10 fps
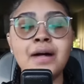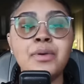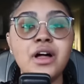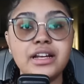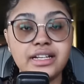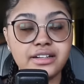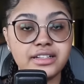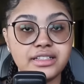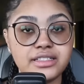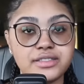upon
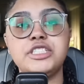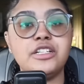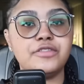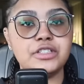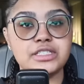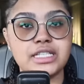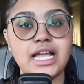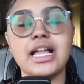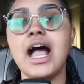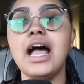hearing this, Jennifer is
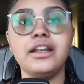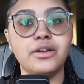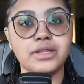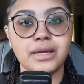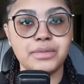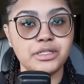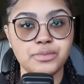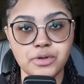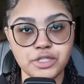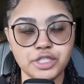like, I know that
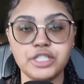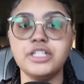Portia,